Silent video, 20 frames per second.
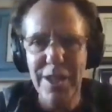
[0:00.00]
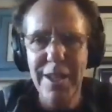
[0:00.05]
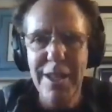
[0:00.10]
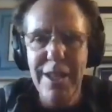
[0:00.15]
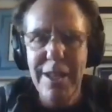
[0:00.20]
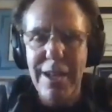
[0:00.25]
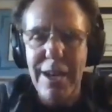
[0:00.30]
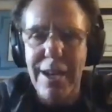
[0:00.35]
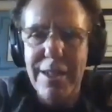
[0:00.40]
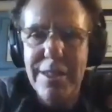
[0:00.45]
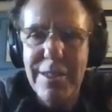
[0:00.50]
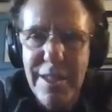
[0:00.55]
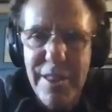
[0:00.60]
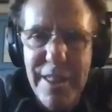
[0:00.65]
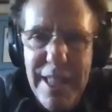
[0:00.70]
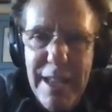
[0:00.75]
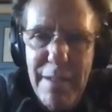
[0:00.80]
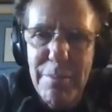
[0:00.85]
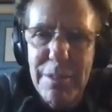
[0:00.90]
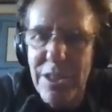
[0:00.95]
uh, to
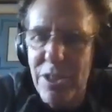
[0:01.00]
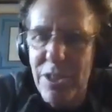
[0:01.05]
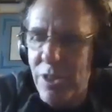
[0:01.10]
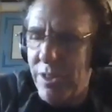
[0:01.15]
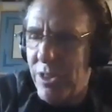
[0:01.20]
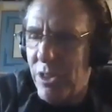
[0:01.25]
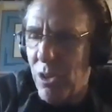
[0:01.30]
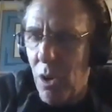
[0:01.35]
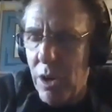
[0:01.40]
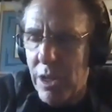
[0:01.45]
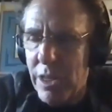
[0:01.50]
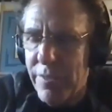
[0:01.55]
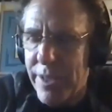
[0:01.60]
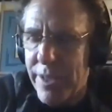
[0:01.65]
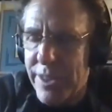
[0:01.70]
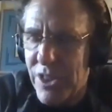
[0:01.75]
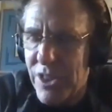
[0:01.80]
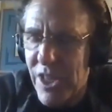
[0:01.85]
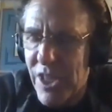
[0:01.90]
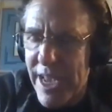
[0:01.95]
them and to, to all of
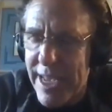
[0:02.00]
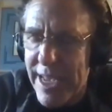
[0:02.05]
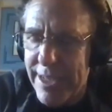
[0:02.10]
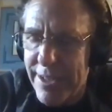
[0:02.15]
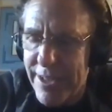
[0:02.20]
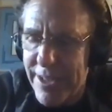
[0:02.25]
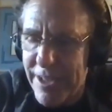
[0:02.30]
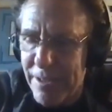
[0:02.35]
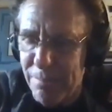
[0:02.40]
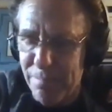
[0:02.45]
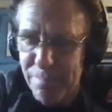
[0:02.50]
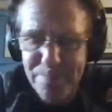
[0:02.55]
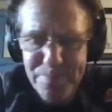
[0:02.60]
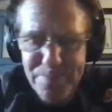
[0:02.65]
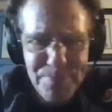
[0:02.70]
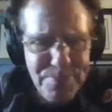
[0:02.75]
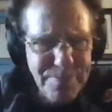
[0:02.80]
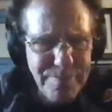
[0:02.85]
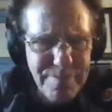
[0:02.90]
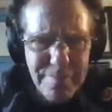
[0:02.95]
us. And um,
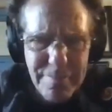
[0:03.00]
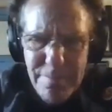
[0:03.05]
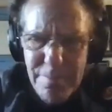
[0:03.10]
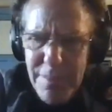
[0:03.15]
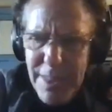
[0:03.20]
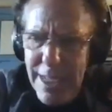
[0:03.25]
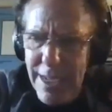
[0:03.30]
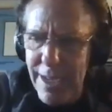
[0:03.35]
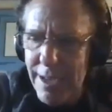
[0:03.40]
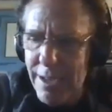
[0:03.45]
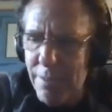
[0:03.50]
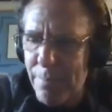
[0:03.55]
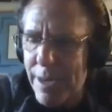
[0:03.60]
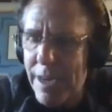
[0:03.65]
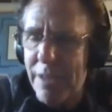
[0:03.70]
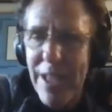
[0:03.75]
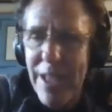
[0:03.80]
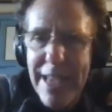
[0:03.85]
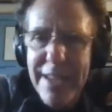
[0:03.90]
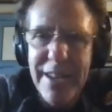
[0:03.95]
uh, but
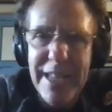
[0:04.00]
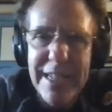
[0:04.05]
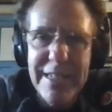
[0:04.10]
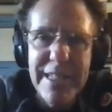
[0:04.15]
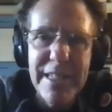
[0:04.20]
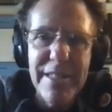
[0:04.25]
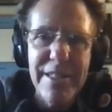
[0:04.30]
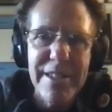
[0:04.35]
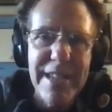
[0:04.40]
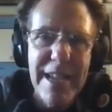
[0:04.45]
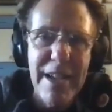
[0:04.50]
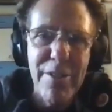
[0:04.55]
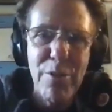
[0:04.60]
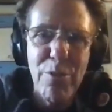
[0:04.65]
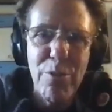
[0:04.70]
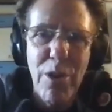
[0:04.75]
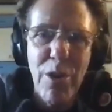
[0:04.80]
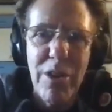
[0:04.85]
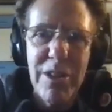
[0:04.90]
I've had an idea that now that we're all in